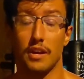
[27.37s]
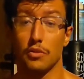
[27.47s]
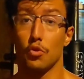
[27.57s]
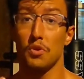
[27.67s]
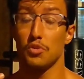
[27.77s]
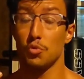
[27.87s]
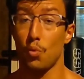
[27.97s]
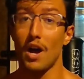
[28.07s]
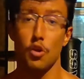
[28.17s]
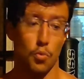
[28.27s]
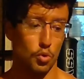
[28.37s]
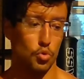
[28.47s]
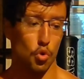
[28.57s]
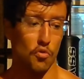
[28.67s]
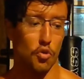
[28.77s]
And the reason why you want
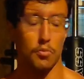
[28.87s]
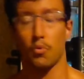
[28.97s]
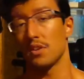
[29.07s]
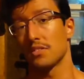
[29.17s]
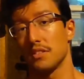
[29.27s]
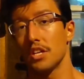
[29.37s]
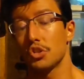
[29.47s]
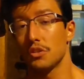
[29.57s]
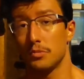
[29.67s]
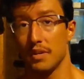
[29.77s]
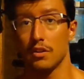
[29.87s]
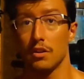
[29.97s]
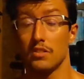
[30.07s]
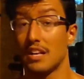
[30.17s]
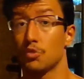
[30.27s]
to avoid procrastination is
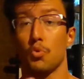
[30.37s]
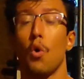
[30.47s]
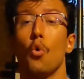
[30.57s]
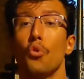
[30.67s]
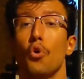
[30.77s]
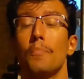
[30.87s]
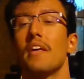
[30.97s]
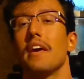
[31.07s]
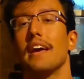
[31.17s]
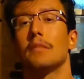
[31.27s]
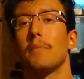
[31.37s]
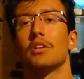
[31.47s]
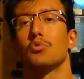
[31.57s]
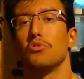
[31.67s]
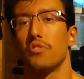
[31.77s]
because, as we all know, it
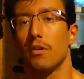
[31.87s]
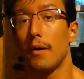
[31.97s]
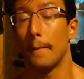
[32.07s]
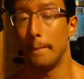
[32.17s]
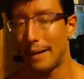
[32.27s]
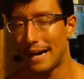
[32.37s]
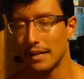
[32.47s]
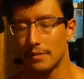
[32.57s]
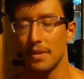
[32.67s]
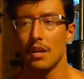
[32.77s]
makes you feel bad.